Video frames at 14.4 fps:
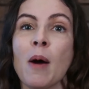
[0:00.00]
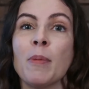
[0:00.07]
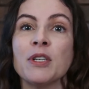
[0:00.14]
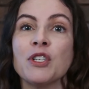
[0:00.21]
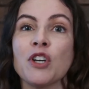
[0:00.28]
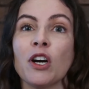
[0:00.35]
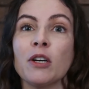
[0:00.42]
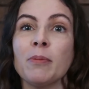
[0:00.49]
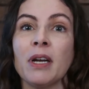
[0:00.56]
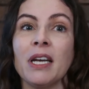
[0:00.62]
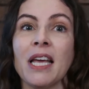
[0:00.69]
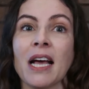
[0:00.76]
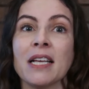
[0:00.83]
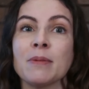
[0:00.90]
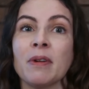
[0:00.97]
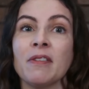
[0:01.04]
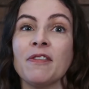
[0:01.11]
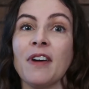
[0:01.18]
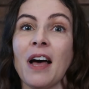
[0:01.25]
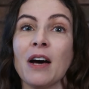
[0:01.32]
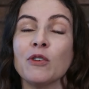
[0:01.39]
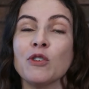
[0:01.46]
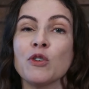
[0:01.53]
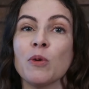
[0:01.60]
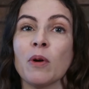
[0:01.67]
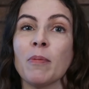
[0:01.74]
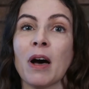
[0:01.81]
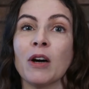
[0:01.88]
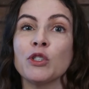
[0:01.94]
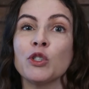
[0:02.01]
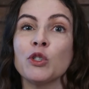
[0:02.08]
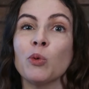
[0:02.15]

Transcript: but dark money has been found to amount